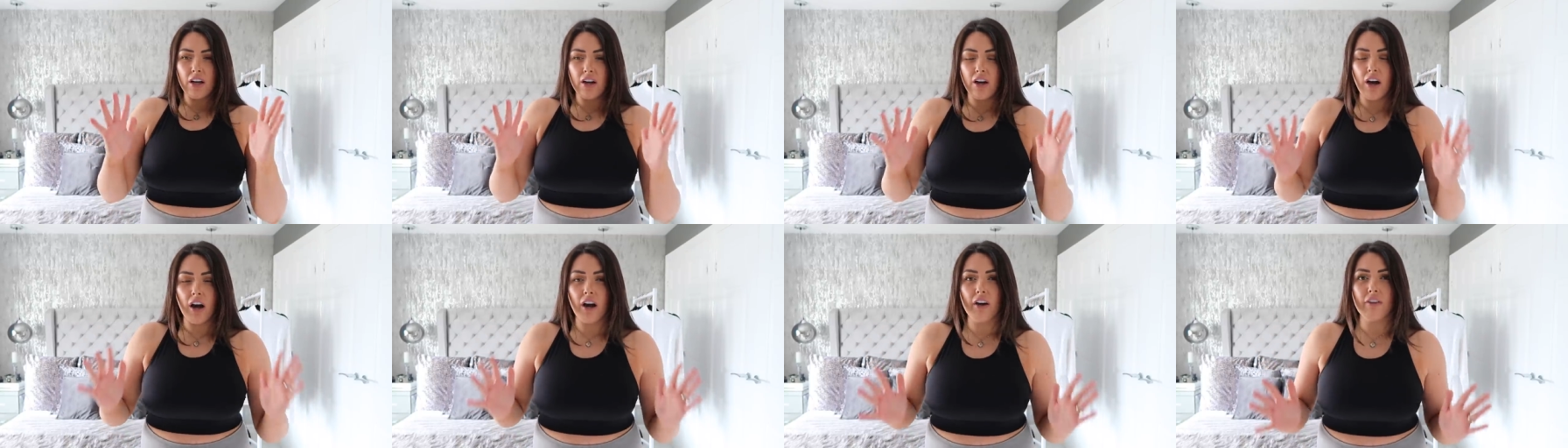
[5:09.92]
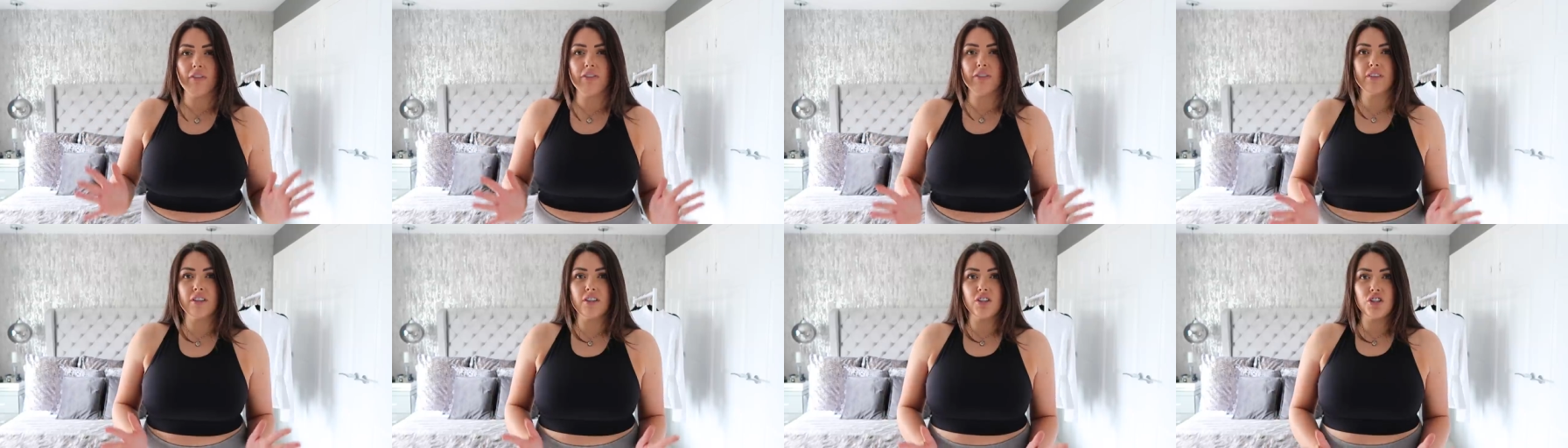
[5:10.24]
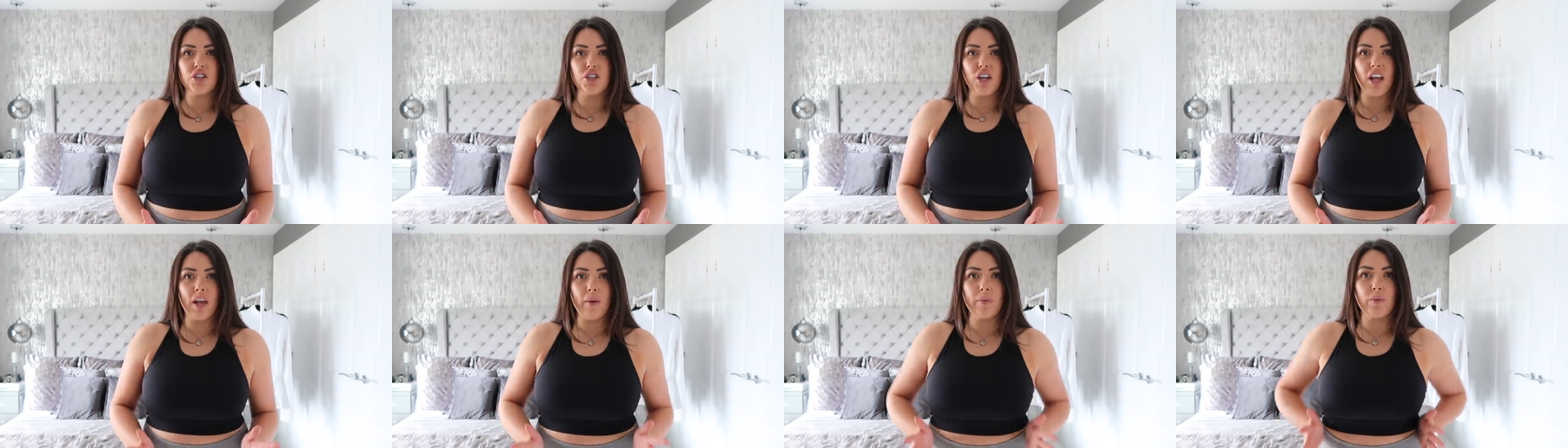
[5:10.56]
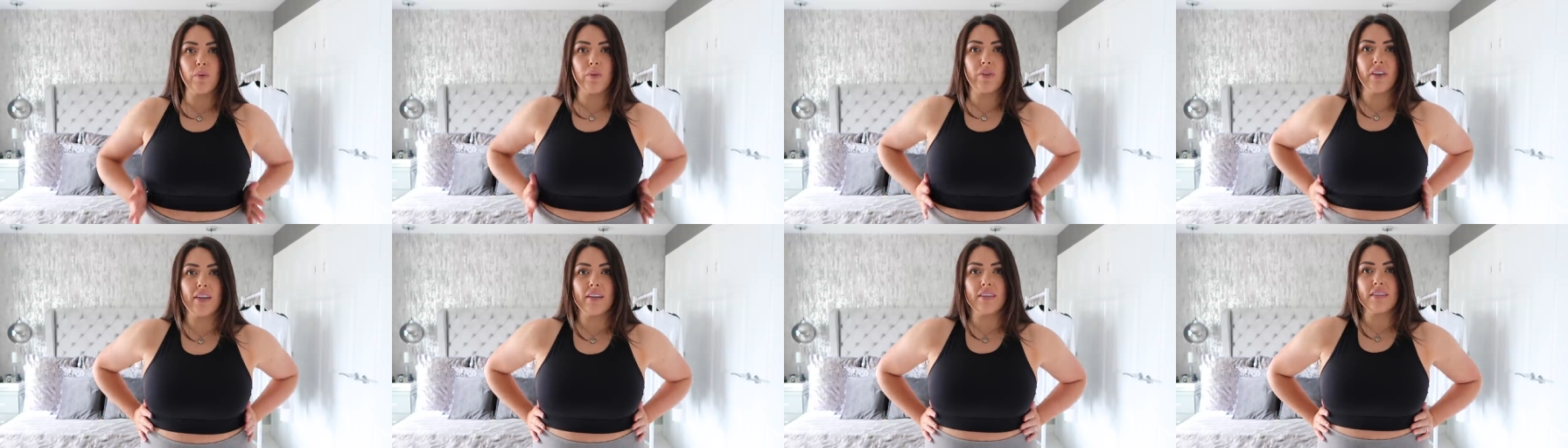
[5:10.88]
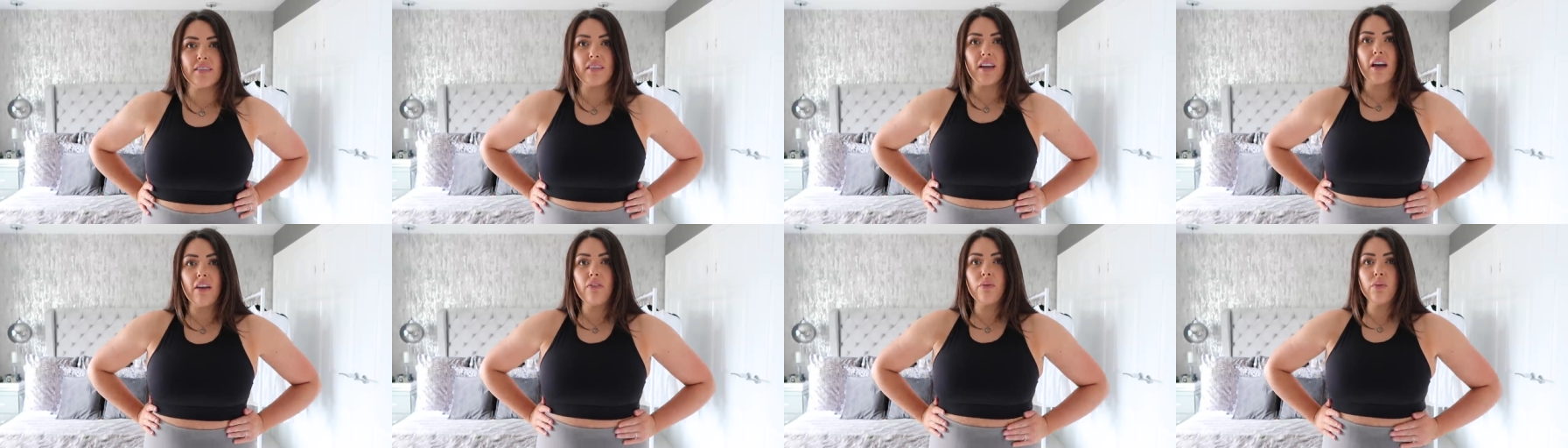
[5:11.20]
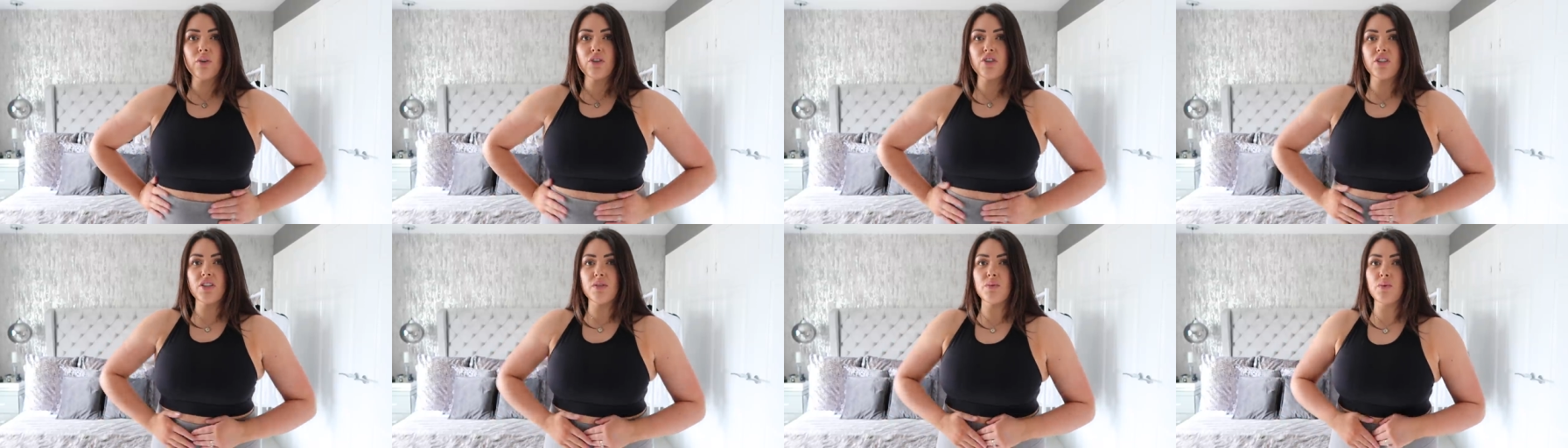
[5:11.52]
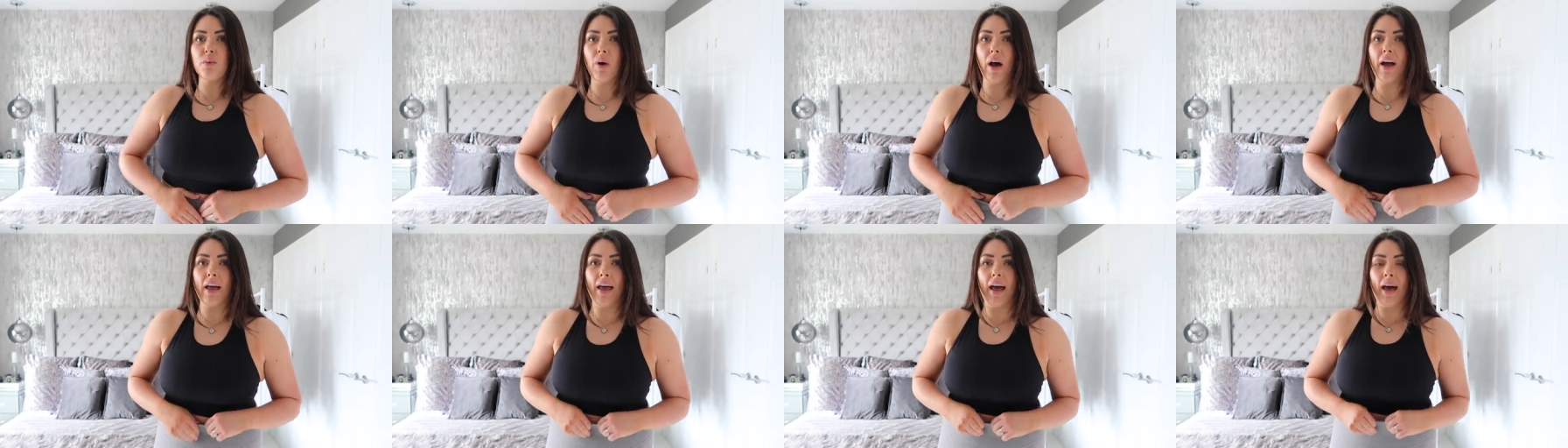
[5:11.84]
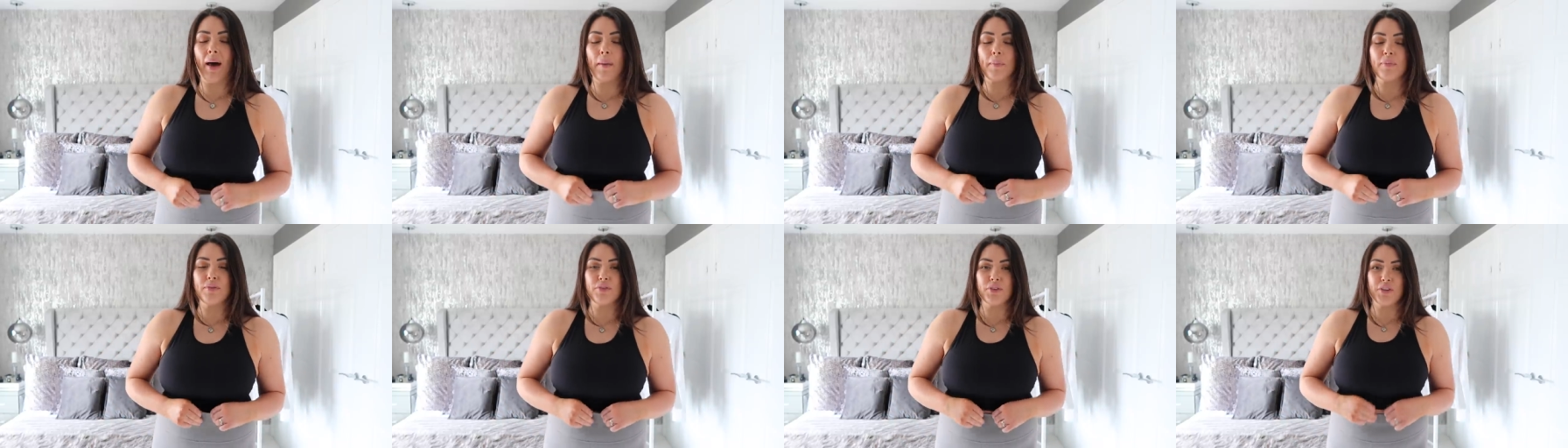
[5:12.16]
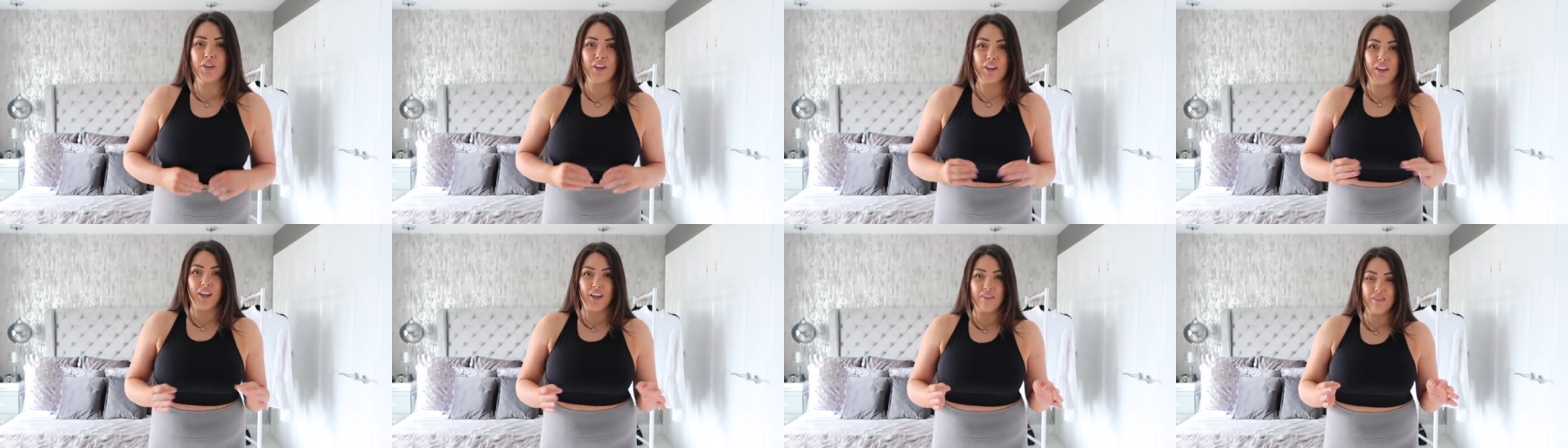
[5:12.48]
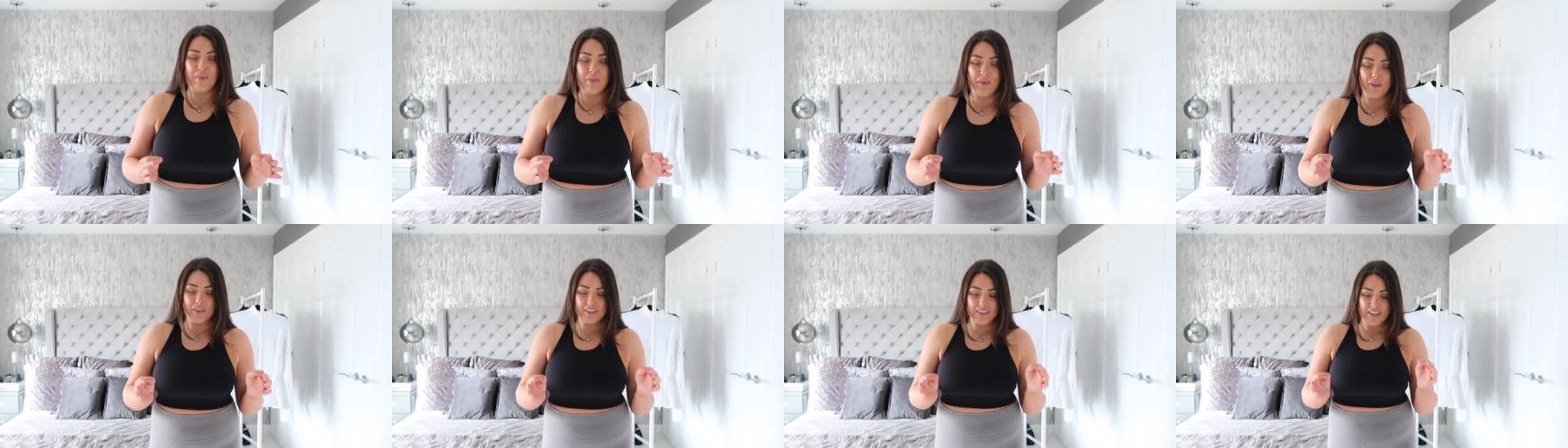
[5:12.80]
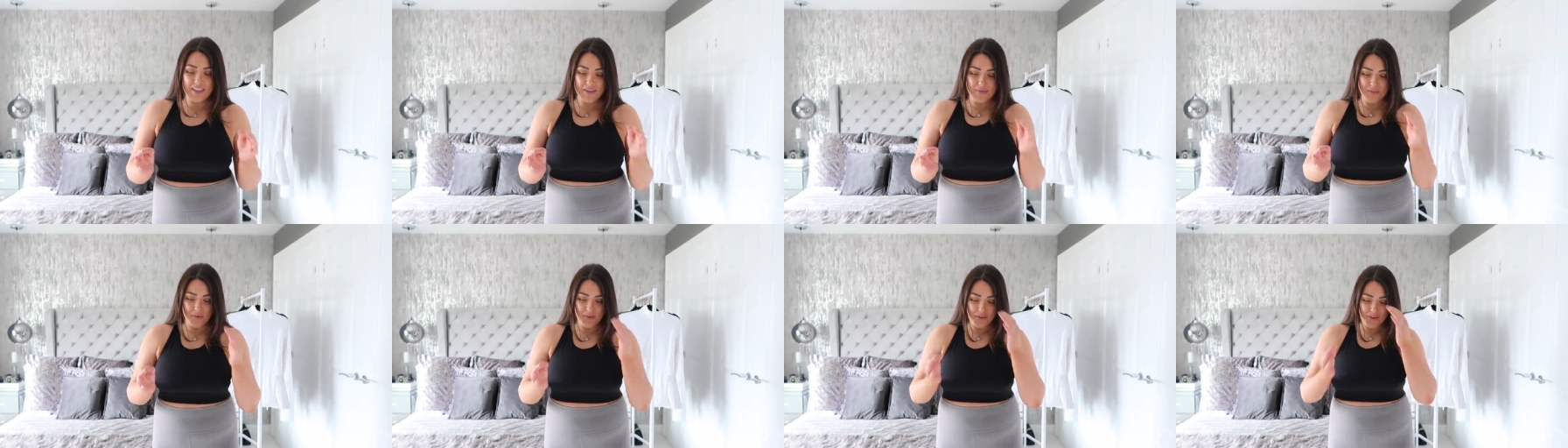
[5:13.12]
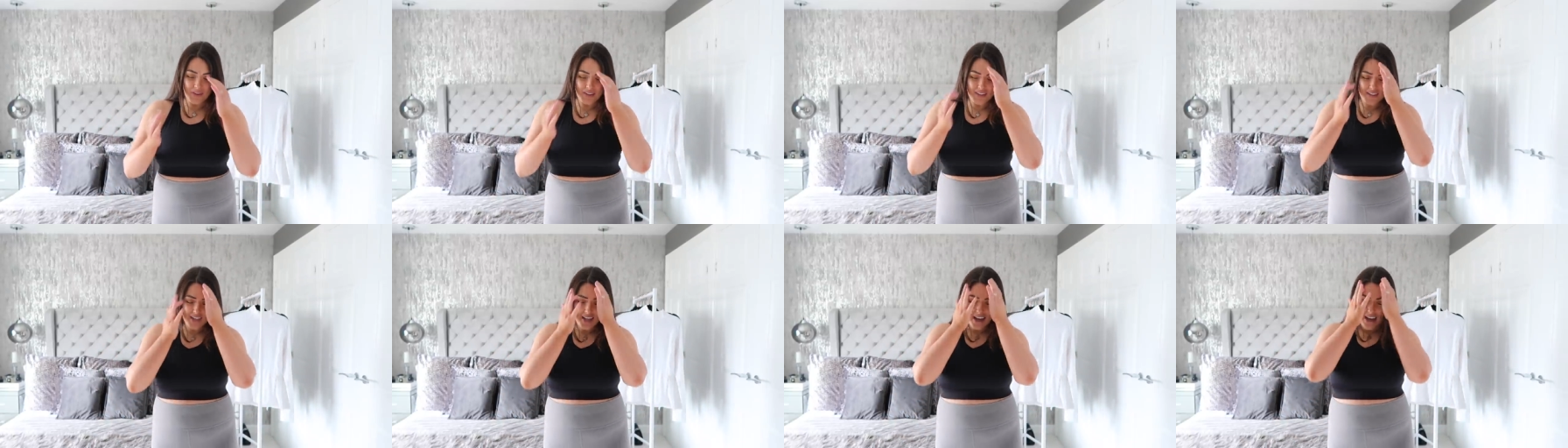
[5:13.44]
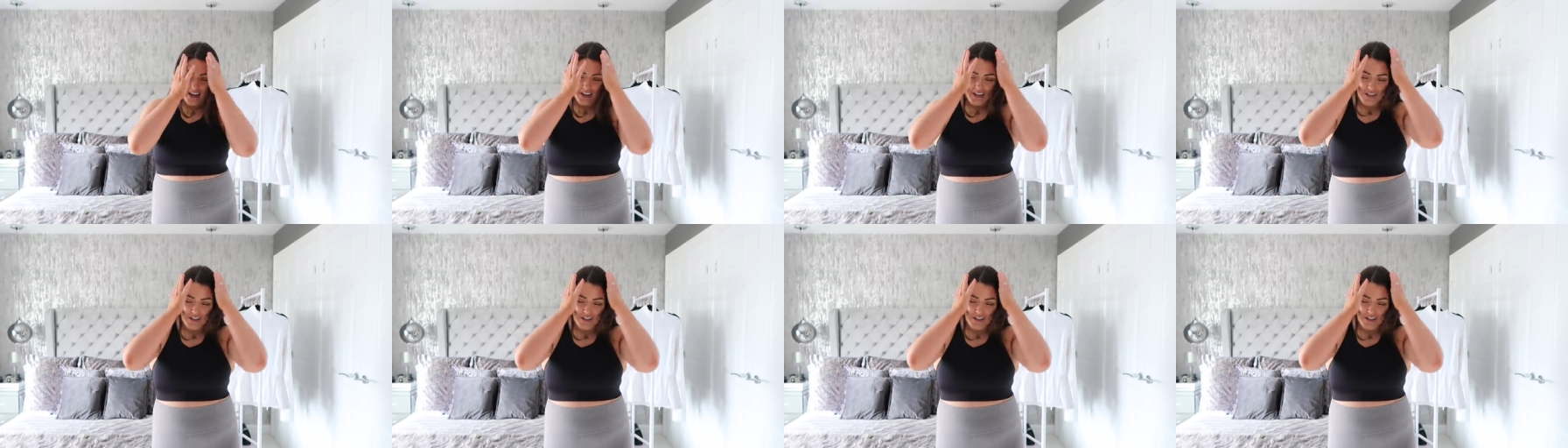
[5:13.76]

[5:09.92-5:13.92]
curved and shaped with this stuff which is what I absolutely love about it the most